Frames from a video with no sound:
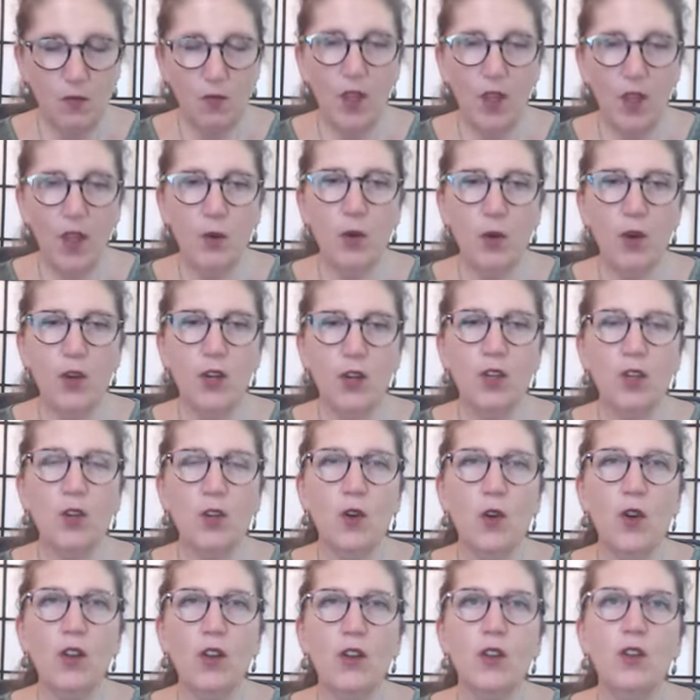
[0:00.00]
And we're
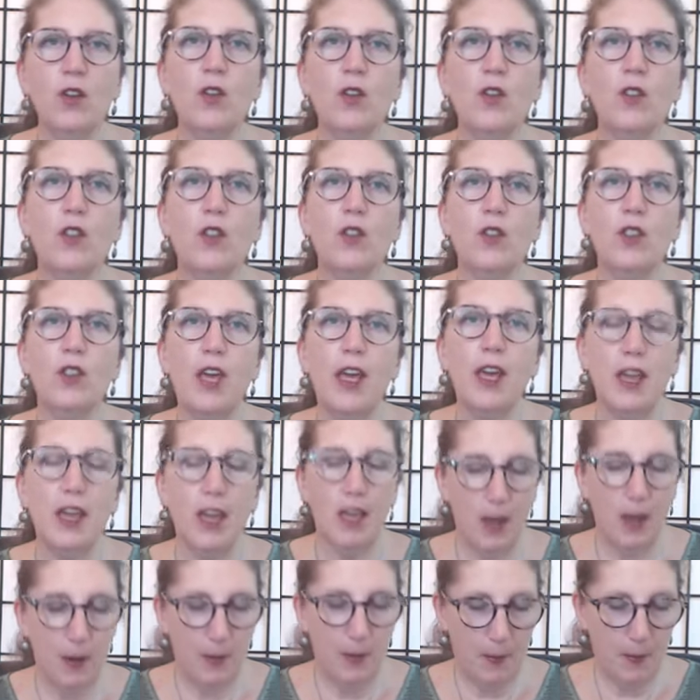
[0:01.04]
just going to
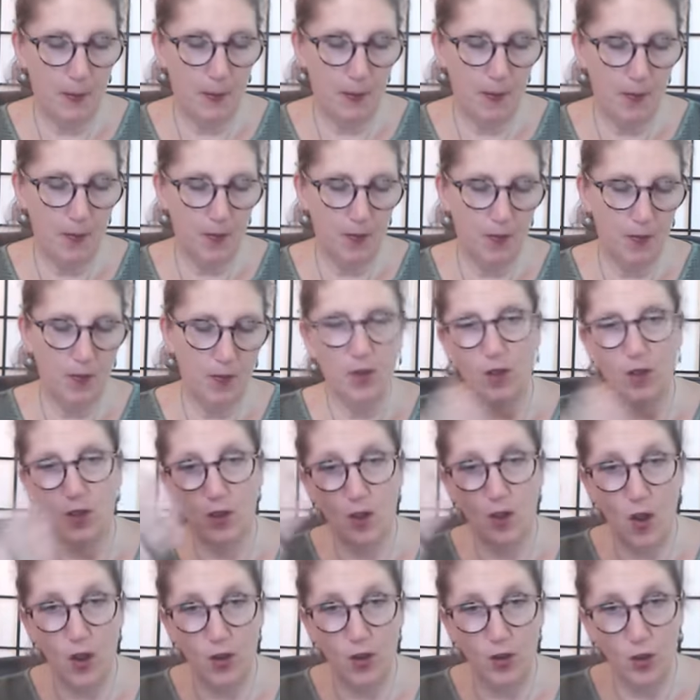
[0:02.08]
think,
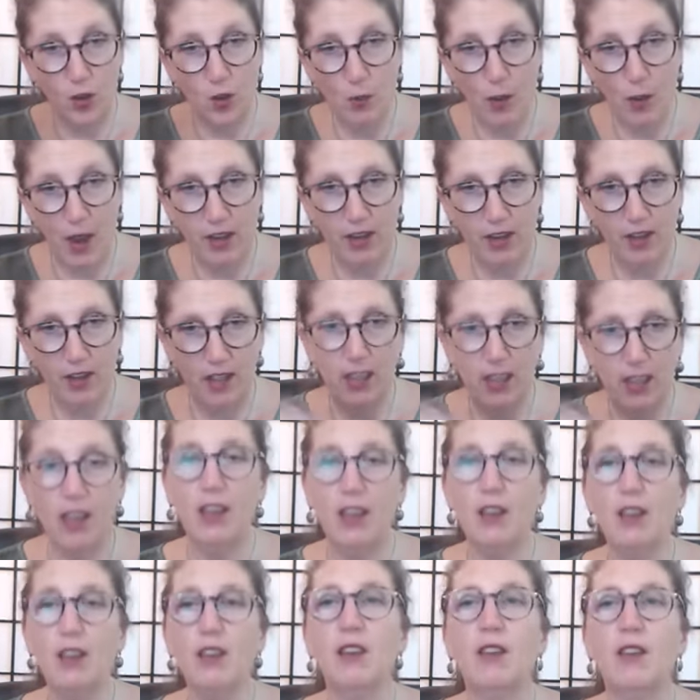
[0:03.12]
not too much
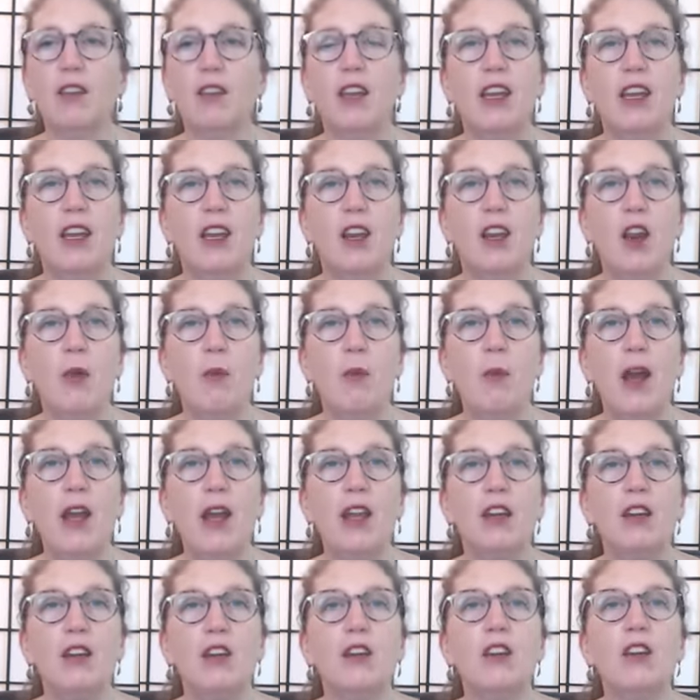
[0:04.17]
thinking in our
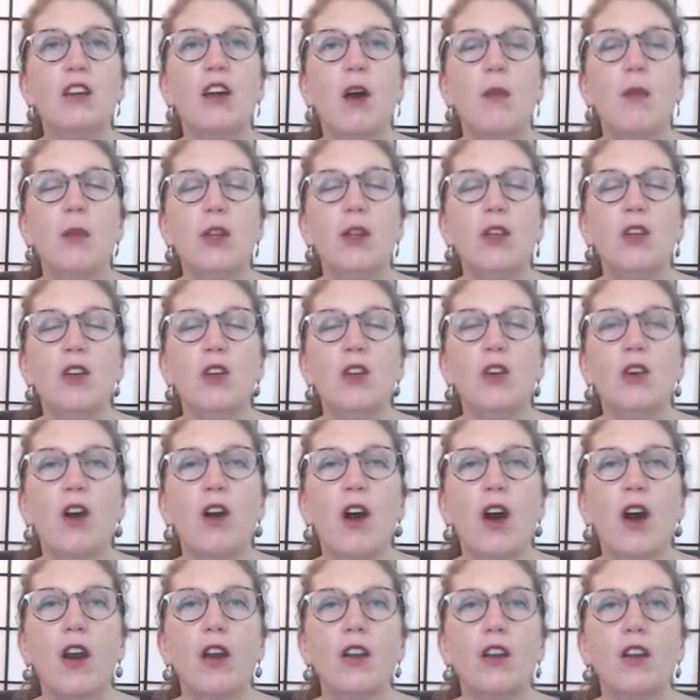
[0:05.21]
mind, just come into your
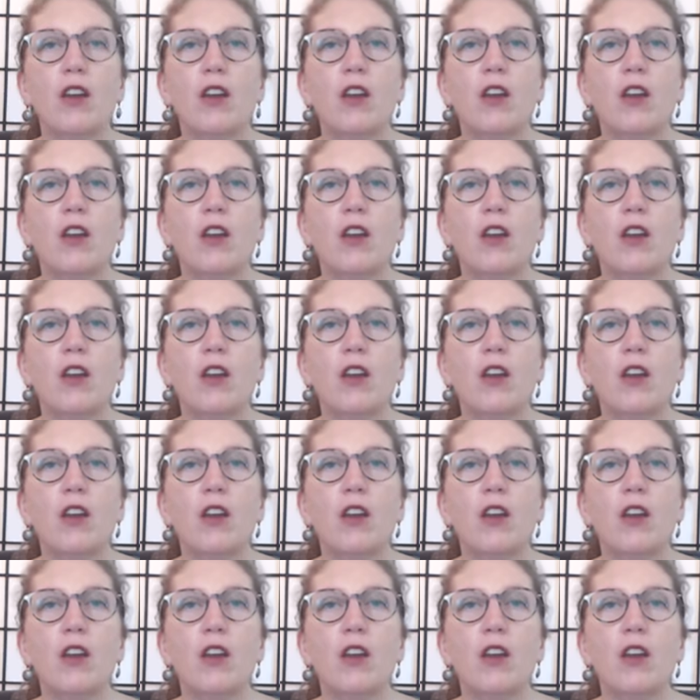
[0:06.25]
heart.